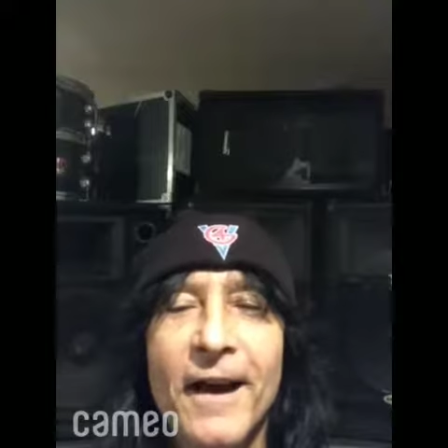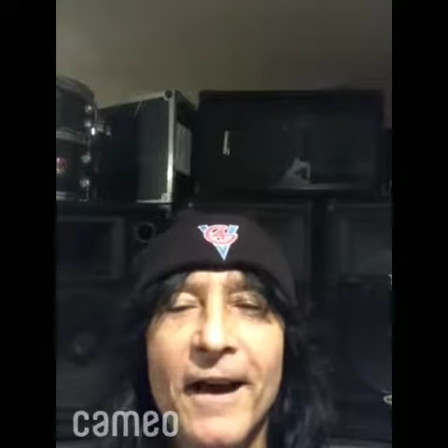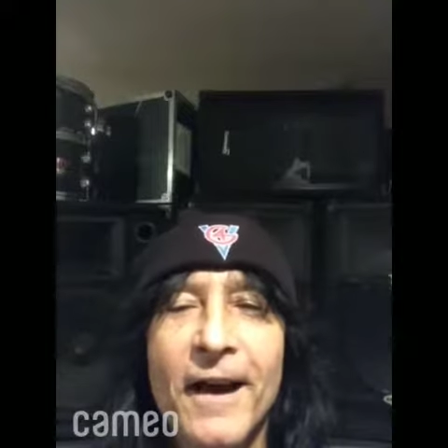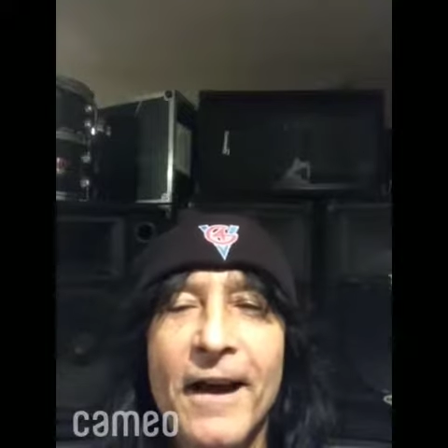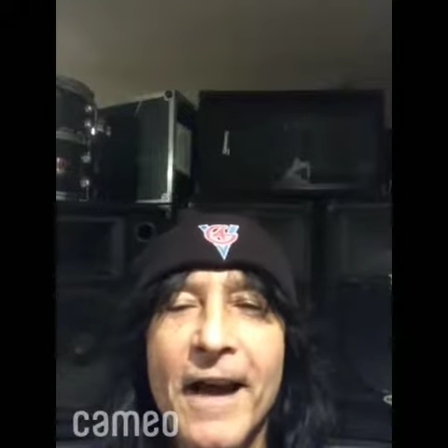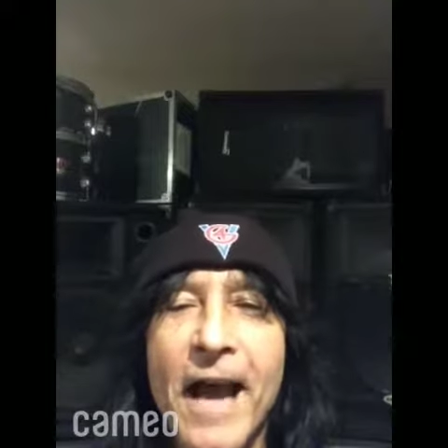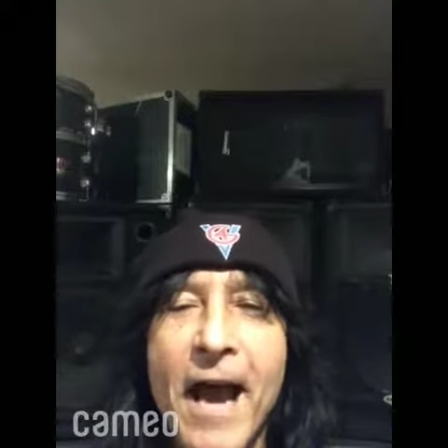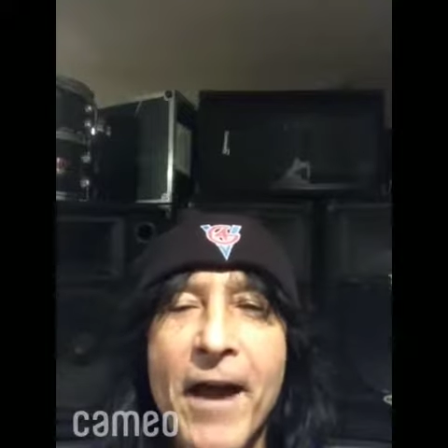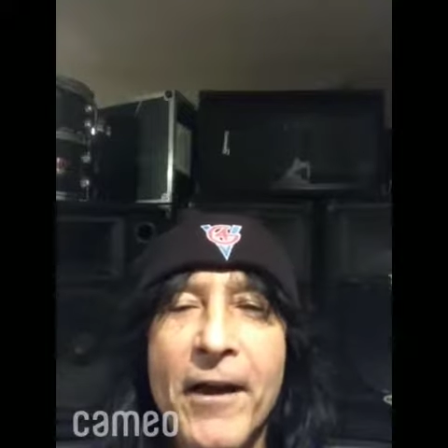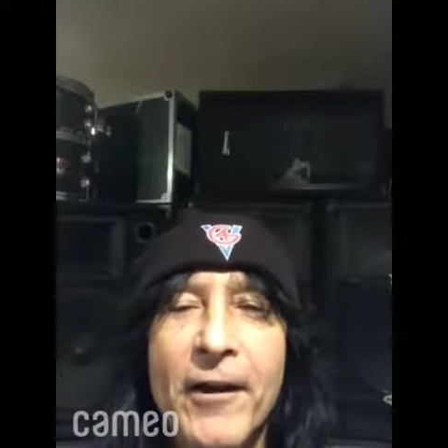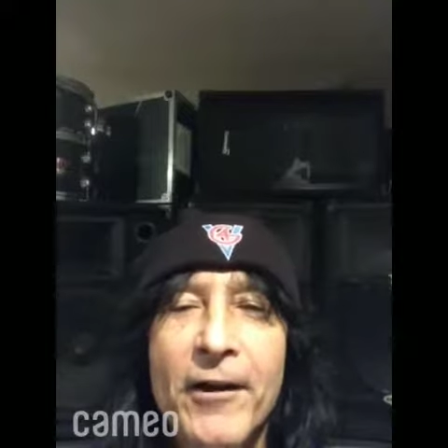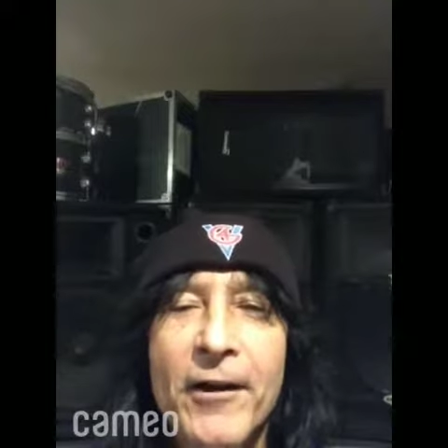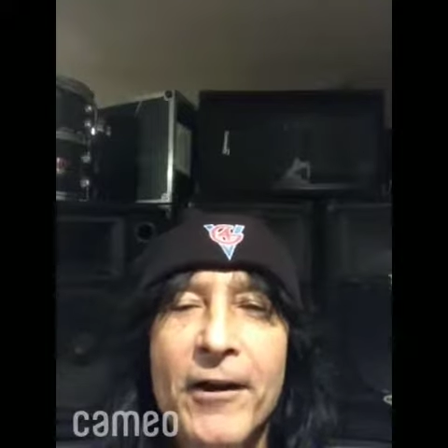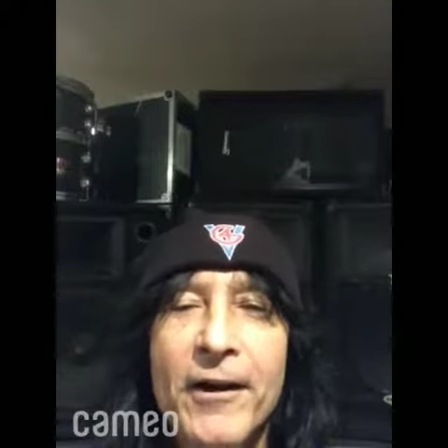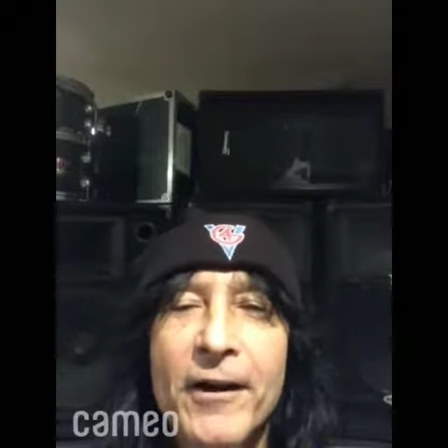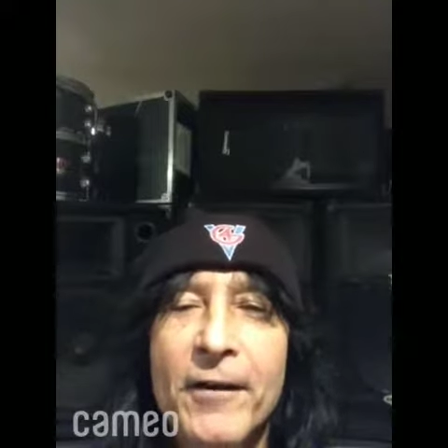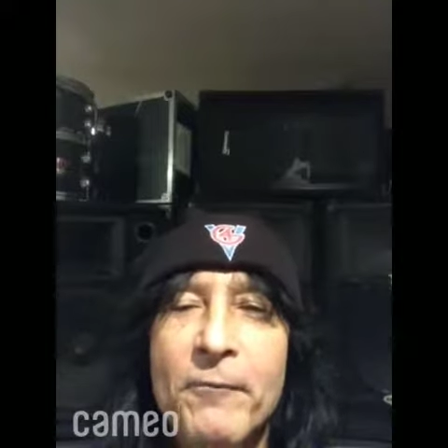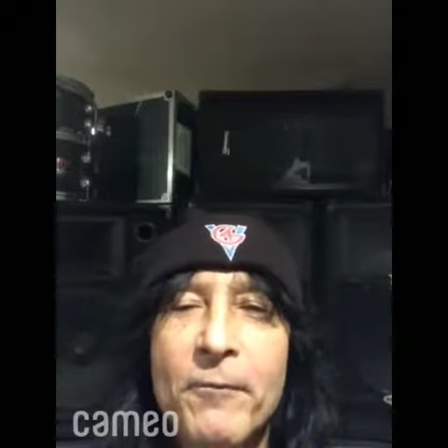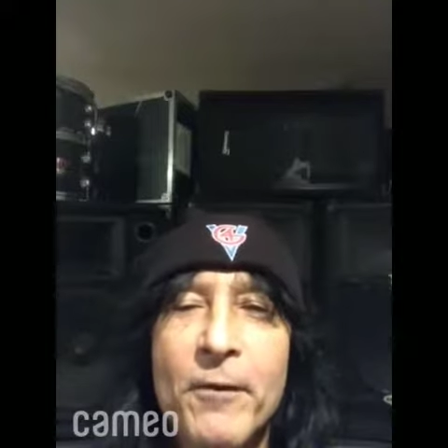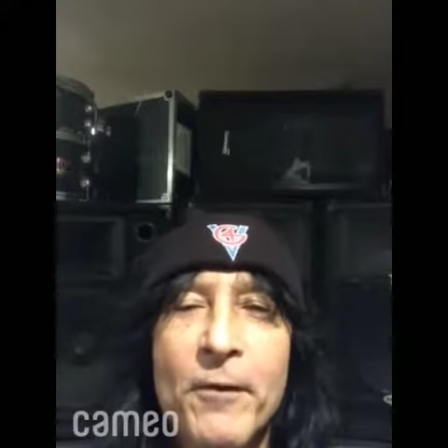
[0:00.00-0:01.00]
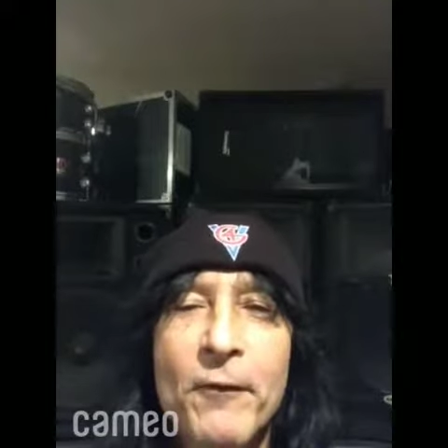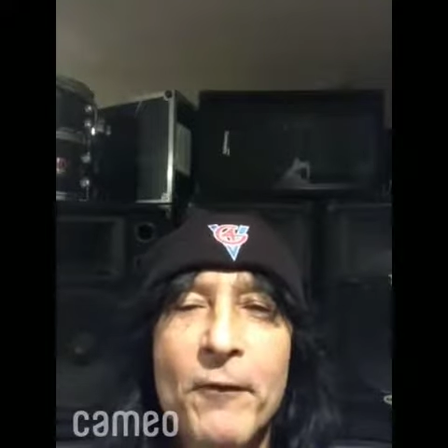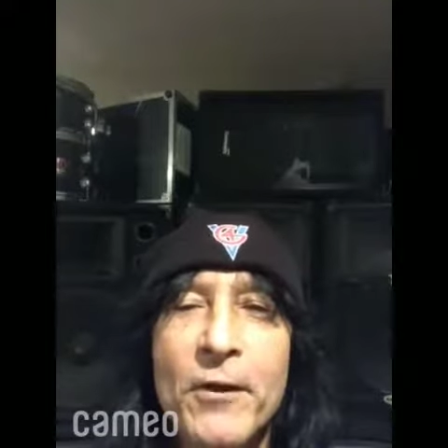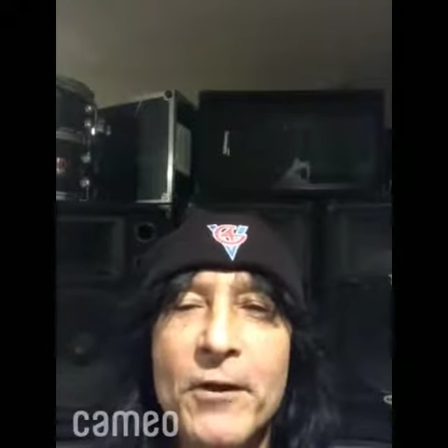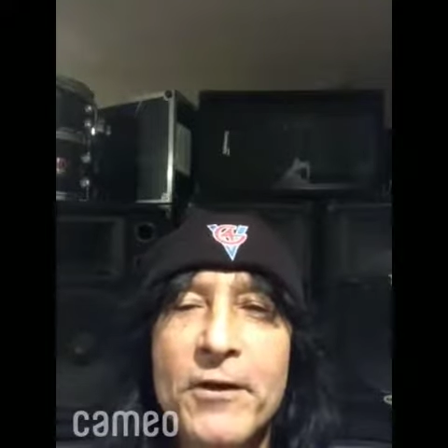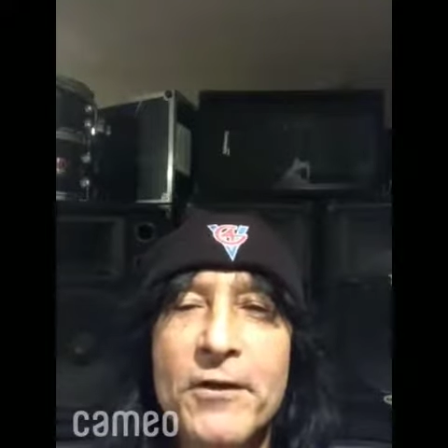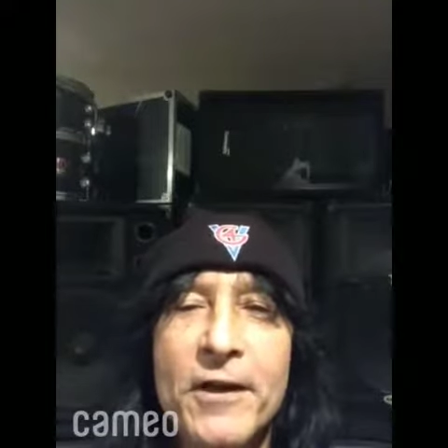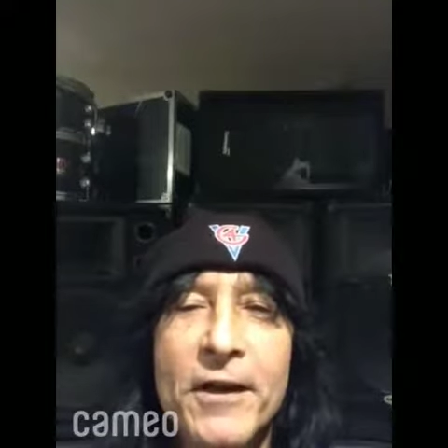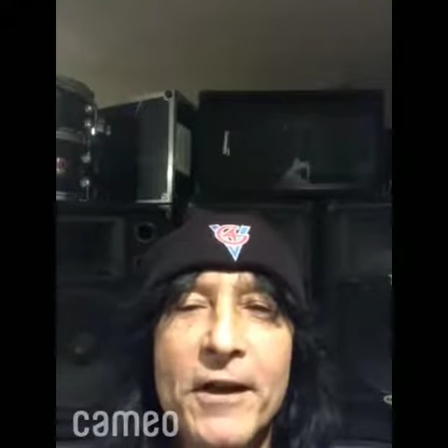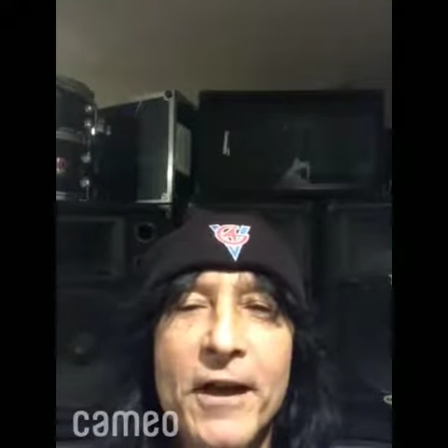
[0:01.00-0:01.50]
an honor and a
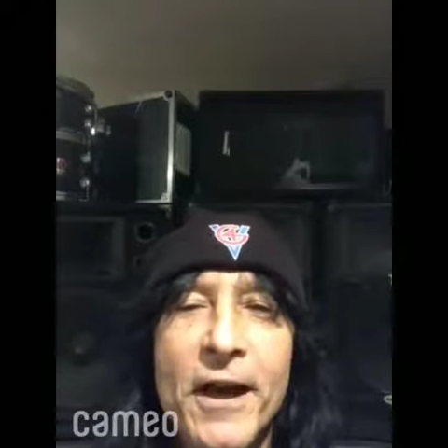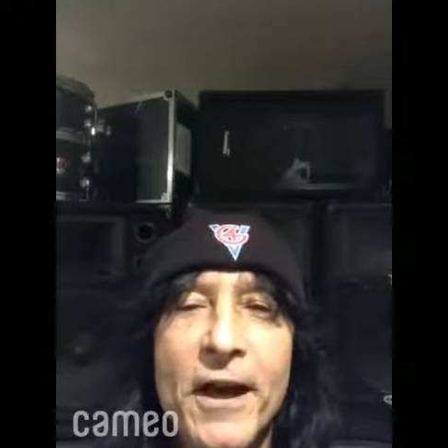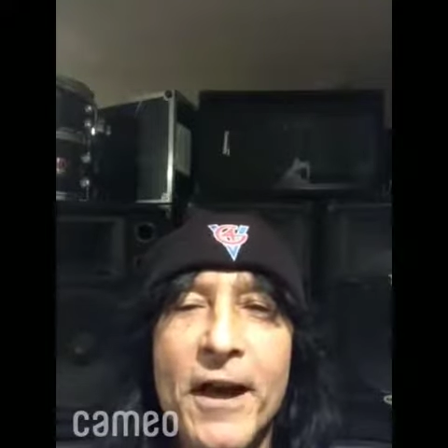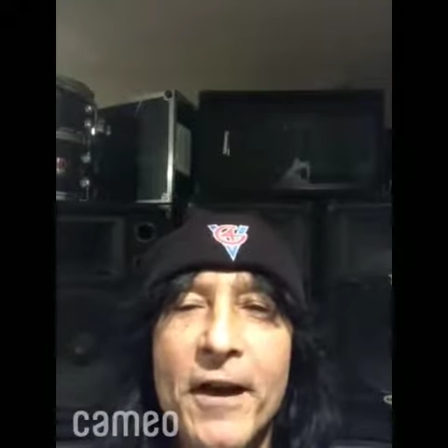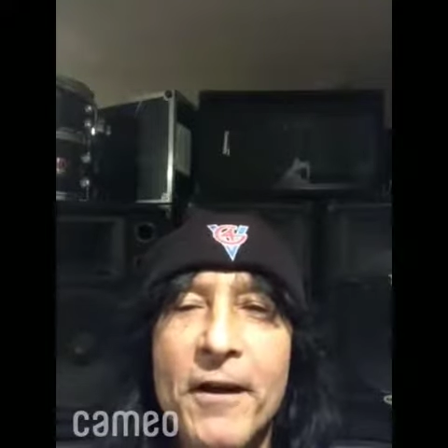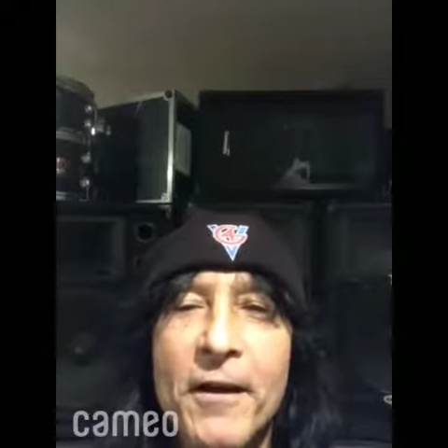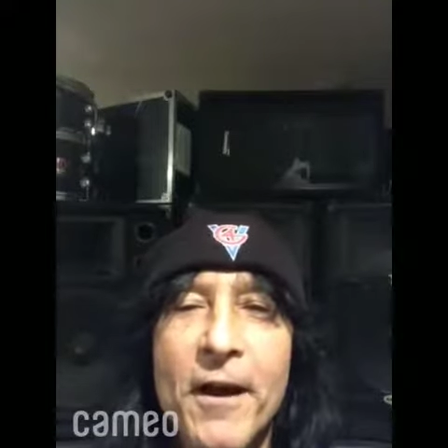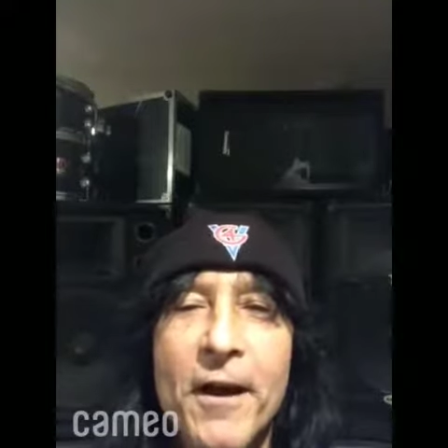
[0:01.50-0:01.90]
privilege, and I,